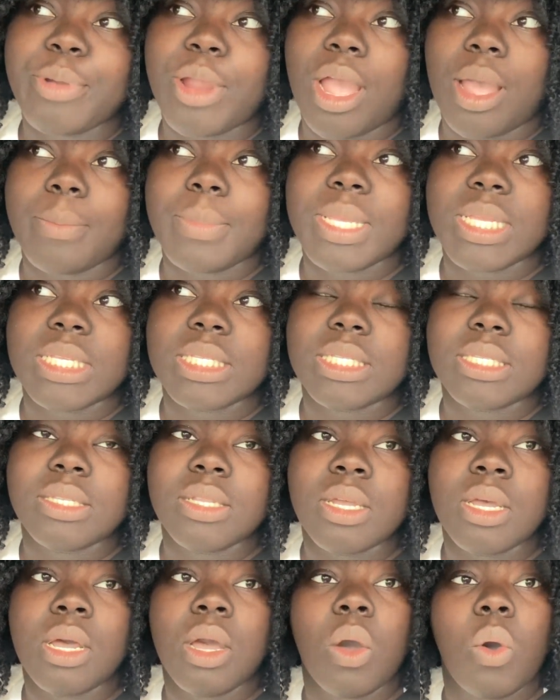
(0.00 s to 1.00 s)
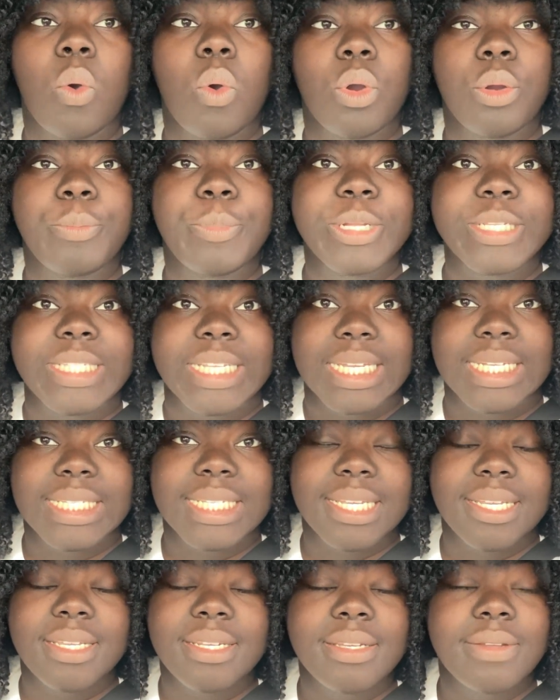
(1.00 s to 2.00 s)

promised, or predicted.